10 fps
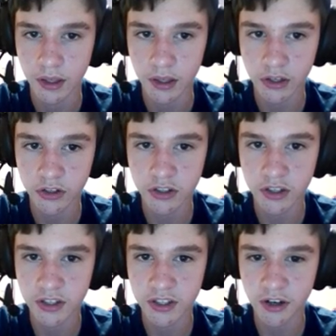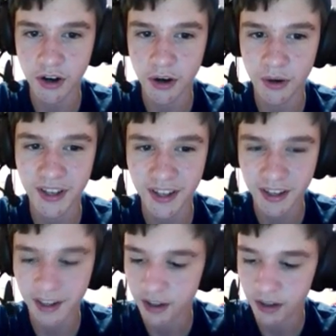H to zero.
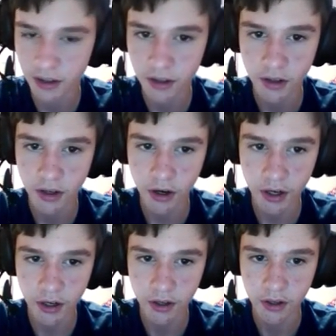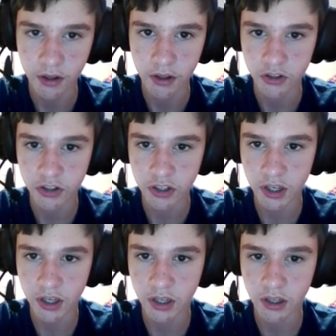Alright, just
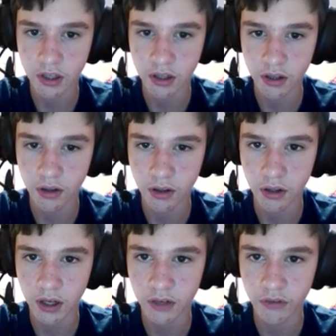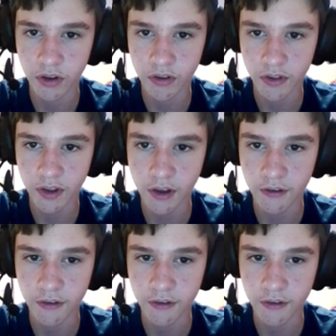get a lot of good stuff.